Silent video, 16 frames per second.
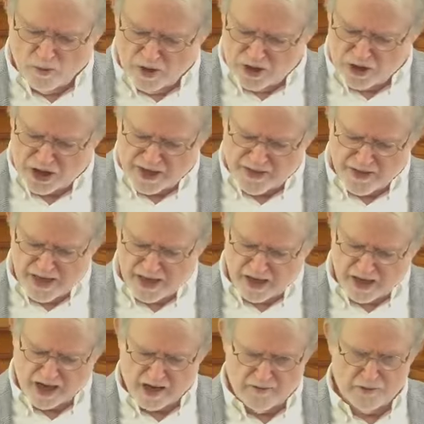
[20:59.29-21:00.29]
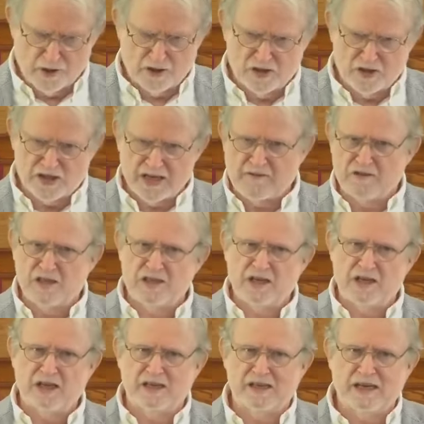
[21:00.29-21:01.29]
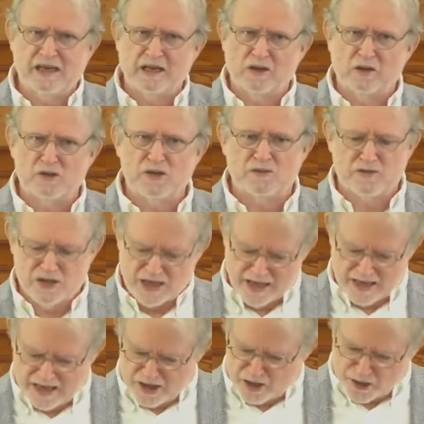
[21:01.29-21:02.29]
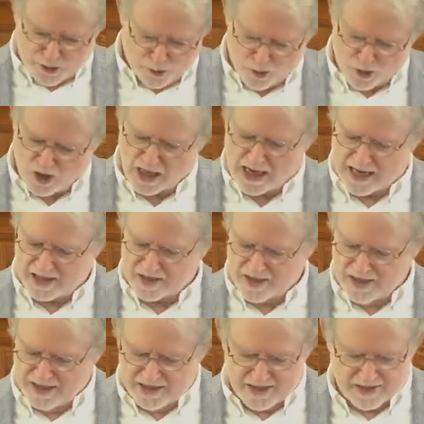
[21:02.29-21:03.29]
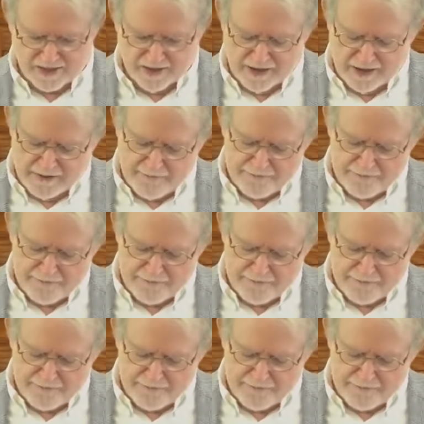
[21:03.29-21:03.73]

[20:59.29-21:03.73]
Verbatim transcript: which I think covered 17 years of Sunday school classes,